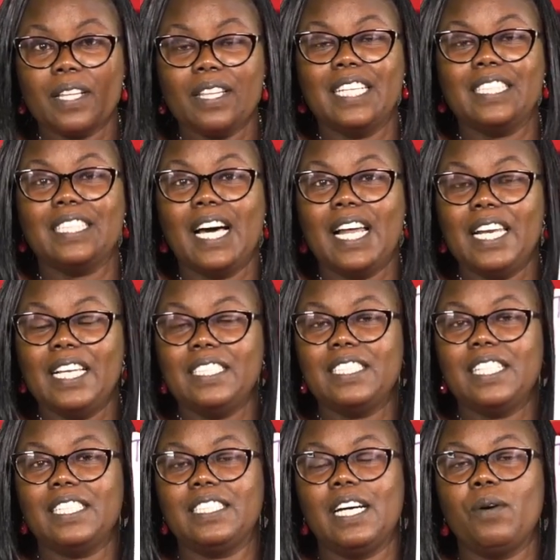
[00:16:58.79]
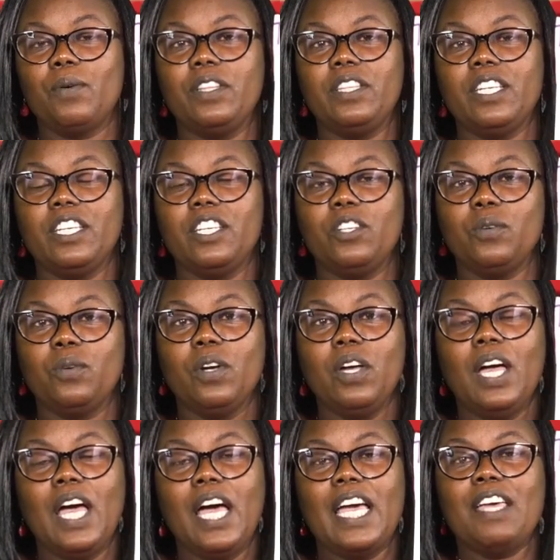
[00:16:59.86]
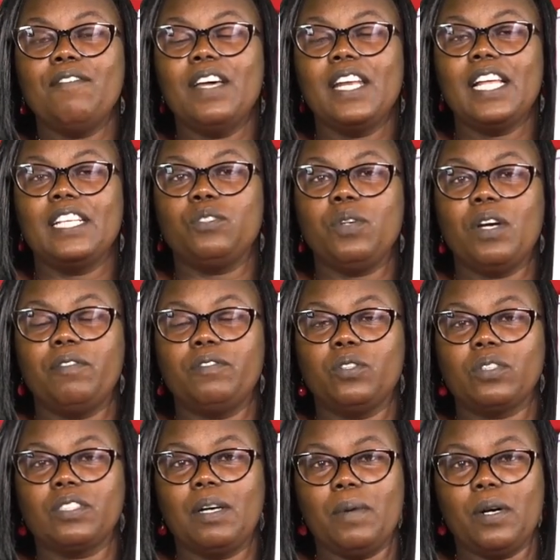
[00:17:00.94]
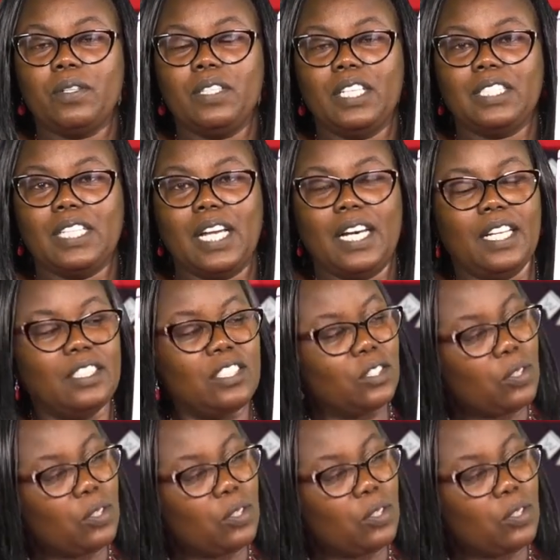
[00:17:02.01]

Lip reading: The talents that are within you, even as we have talked about the talents.